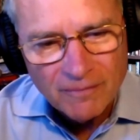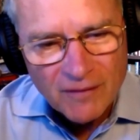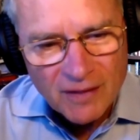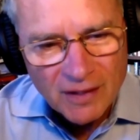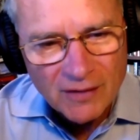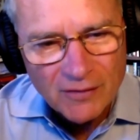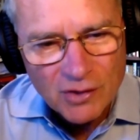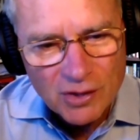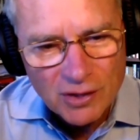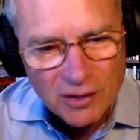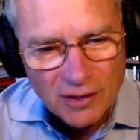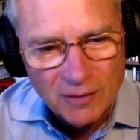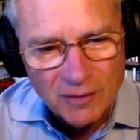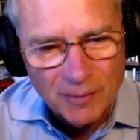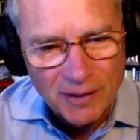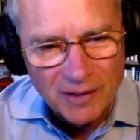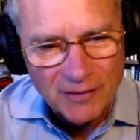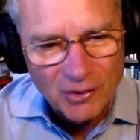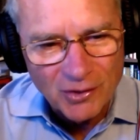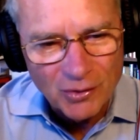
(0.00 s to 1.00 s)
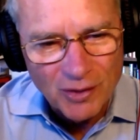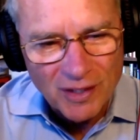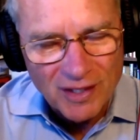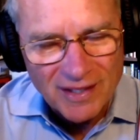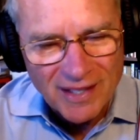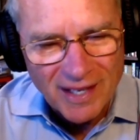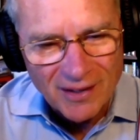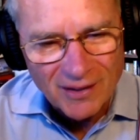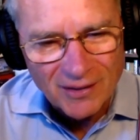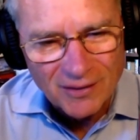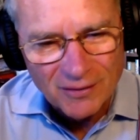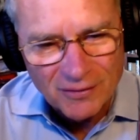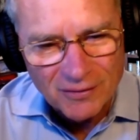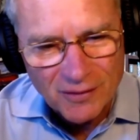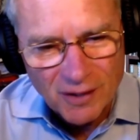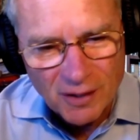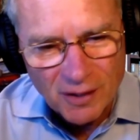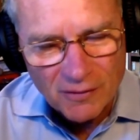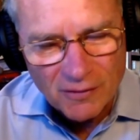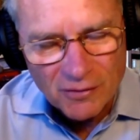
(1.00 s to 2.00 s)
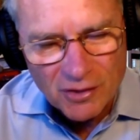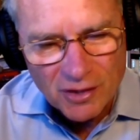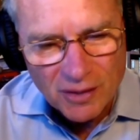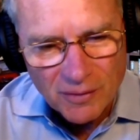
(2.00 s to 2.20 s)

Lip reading: give us a little bit of a rundown of some